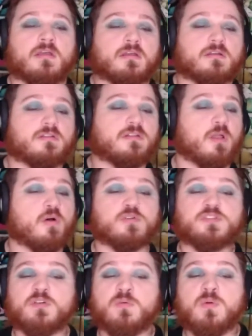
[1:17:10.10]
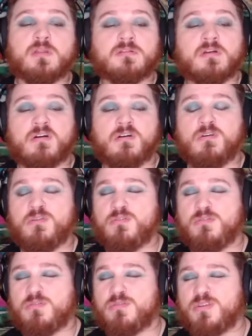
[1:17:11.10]
Close the window,
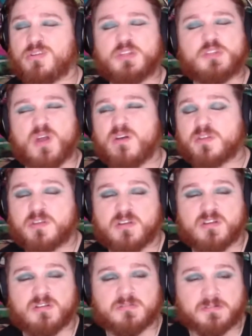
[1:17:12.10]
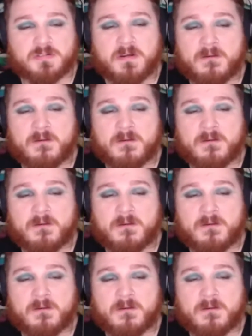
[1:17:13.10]
draw the curtain,